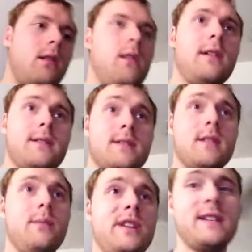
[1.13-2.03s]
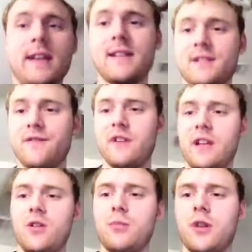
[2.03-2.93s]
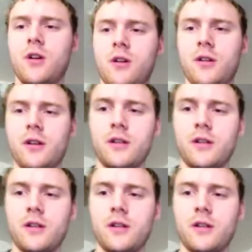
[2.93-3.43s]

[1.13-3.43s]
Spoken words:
Alright, this is going to be a test video blog.